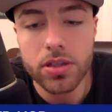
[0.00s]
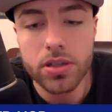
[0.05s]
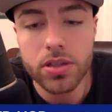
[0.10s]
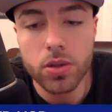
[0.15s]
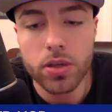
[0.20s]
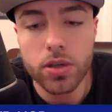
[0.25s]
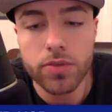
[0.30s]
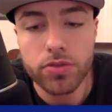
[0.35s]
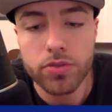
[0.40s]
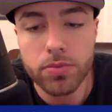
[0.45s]

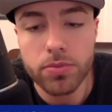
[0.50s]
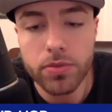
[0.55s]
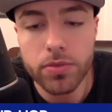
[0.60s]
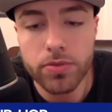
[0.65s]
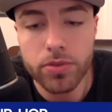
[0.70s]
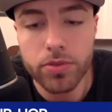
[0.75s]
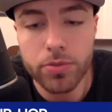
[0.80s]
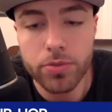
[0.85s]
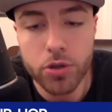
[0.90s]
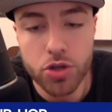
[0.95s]
learning
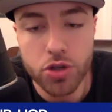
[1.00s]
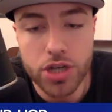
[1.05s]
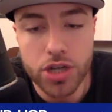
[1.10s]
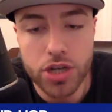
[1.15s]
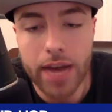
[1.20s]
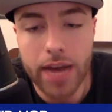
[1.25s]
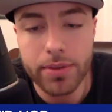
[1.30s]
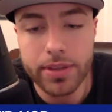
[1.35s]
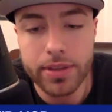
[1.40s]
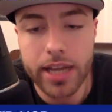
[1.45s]
from your
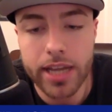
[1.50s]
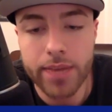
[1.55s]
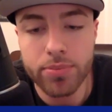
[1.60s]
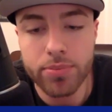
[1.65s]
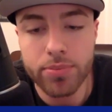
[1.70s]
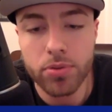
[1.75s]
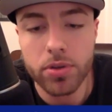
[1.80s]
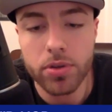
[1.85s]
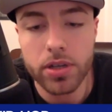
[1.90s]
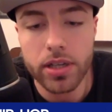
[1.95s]
job at that
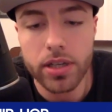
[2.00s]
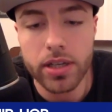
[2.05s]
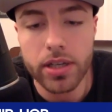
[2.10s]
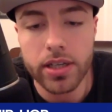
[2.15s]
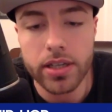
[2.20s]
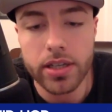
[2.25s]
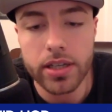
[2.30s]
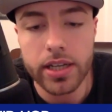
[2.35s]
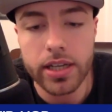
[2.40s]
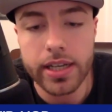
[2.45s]
point
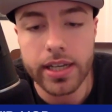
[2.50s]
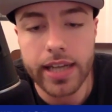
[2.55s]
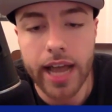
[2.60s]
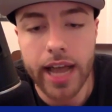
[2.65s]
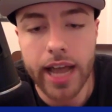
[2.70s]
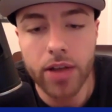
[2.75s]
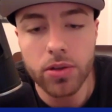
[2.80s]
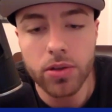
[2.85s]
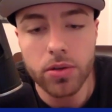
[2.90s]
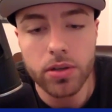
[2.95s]
and
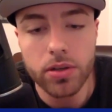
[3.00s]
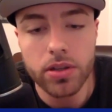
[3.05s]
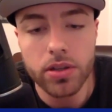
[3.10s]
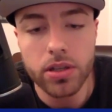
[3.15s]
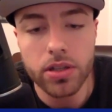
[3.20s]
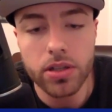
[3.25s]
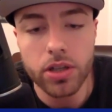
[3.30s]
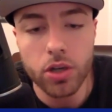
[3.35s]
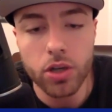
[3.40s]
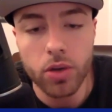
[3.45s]
now learning
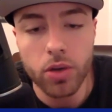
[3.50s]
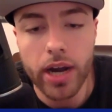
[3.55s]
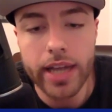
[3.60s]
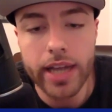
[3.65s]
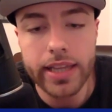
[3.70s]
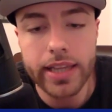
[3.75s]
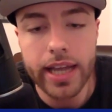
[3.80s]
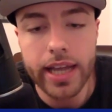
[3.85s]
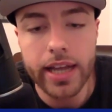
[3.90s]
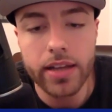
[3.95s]
the
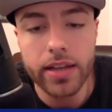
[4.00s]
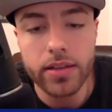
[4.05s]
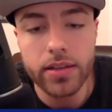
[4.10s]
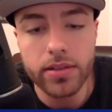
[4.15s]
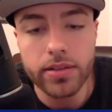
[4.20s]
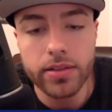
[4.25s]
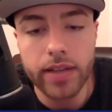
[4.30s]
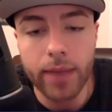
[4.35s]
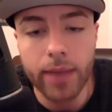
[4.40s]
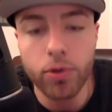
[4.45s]
grind that
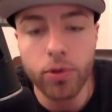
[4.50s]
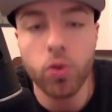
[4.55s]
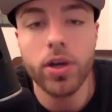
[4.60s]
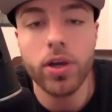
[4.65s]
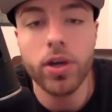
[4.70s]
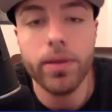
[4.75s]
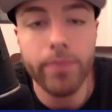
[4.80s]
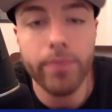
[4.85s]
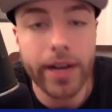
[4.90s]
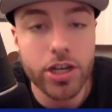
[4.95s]
I'm
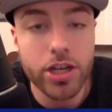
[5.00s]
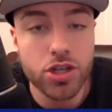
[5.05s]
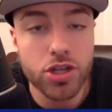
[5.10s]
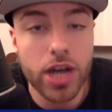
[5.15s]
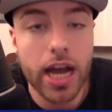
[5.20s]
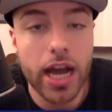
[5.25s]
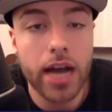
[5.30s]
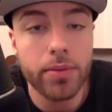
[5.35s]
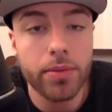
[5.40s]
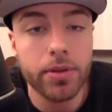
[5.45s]
quitting my
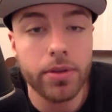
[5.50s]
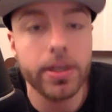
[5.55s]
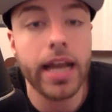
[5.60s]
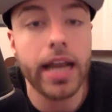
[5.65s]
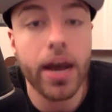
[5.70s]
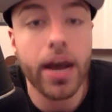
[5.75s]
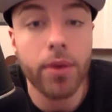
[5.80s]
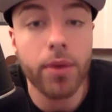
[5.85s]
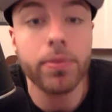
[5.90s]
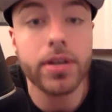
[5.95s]
job and
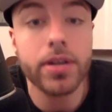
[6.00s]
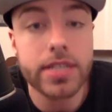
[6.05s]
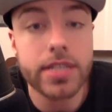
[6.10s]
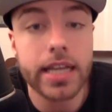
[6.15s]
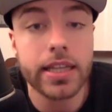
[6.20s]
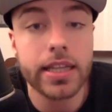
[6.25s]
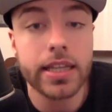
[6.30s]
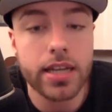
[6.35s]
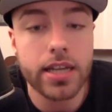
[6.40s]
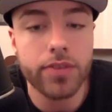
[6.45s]
now I'm going to take
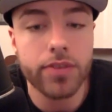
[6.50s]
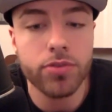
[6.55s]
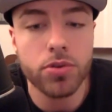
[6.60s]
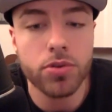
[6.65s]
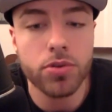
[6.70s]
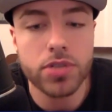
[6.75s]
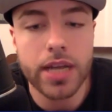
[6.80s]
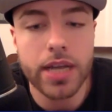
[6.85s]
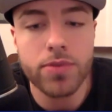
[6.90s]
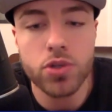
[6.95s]
this on full
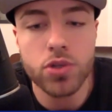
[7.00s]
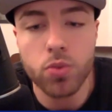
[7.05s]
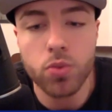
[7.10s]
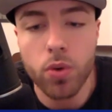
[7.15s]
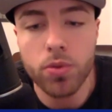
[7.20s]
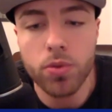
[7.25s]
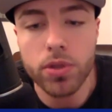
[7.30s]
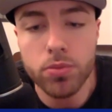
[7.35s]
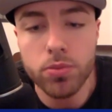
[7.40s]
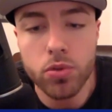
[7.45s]
time. So what
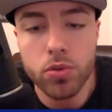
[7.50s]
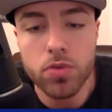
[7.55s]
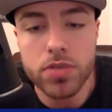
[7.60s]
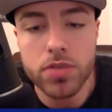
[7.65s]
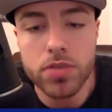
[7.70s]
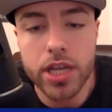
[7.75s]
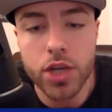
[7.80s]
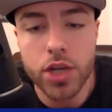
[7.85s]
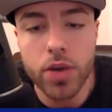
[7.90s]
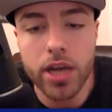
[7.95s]
were the moves
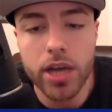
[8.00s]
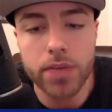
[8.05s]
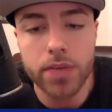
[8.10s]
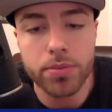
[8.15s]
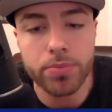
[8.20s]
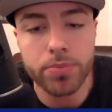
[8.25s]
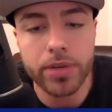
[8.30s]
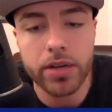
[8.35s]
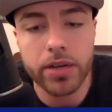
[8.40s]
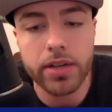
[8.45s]
that you had to
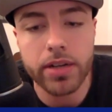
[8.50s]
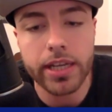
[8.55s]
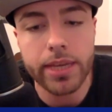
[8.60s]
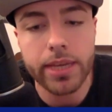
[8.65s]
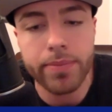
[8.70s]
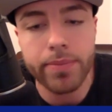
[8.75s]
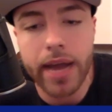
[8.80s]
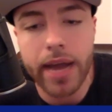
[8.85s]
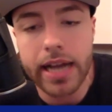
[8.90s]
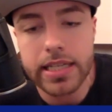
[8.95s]
prepare to
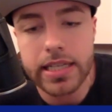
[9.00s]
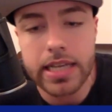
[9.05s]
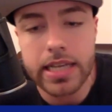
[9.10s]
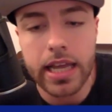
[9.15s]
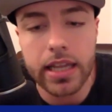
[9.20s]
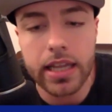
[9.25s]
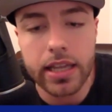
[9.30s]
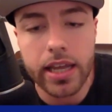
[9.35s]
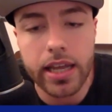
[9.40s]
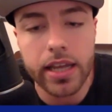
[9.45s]
get back to
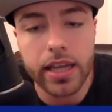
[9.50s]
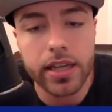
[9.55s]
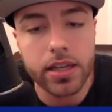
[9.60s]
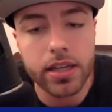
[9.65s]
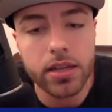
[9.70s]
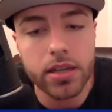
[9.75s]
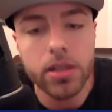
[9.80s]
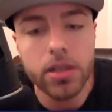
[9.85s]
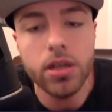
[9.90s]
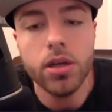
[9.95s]
LA?
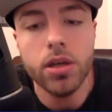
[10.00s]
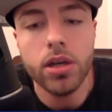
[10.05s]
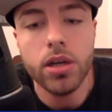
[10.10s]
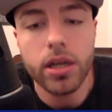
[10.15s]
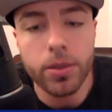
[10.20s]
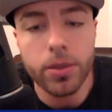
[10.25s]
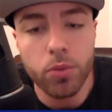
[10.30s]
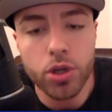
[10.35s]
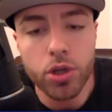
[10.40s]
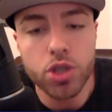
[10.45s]
And
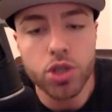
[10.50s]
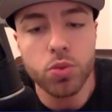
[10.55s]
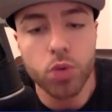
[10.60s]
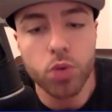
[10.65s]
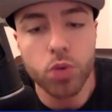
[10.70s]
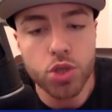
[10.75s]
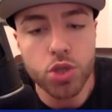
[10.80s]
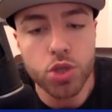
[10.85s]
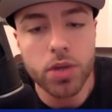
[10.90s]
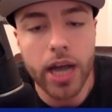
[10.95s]

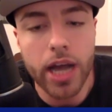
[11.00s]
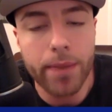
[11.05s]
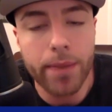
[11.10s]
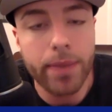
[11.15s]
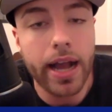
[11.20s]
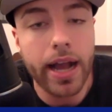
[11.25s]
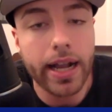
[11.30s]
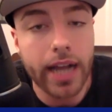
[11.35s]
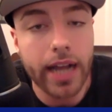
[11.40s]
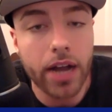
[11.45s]
once you got
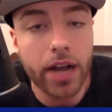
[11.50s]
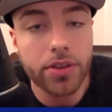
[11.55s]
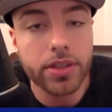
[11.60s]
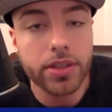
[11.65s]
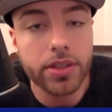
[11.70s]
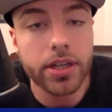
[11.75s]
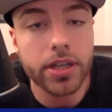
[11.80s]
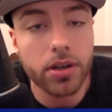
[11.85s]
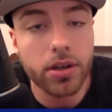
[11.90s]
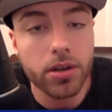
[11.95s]
back out
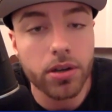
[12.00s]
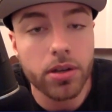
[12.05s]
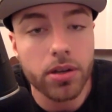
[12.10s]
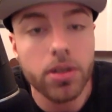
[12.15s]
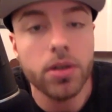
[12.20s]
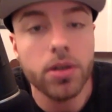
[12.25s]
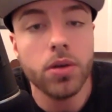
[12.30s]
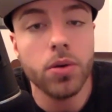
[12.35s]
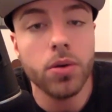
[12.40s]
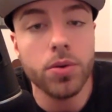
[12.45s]
there,
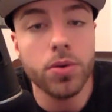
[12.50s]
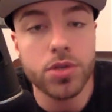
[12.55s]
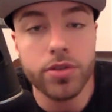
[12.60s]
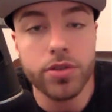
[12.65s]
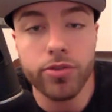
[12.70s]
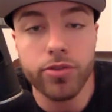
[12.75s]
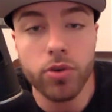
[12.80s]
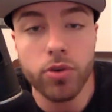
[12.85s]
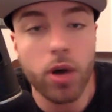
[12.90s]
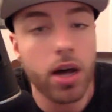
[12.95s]
it was the
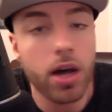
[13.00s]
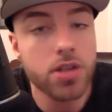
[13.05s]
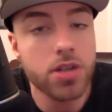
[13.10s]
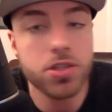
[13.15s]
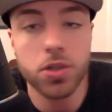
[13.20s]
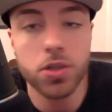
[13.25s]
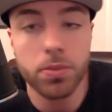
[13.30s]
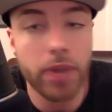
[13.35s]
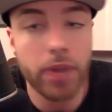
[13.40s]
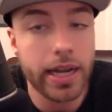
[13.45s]
full
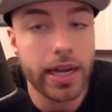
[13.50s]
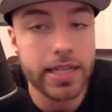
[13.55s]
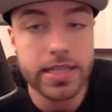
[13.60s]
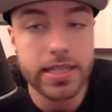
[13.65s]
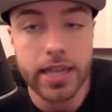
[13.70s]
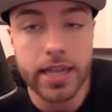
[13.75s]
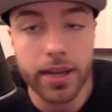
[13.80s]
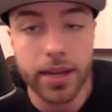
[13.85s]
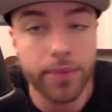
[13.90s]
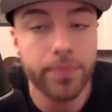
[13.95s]
hustler
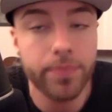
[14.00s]
mindset.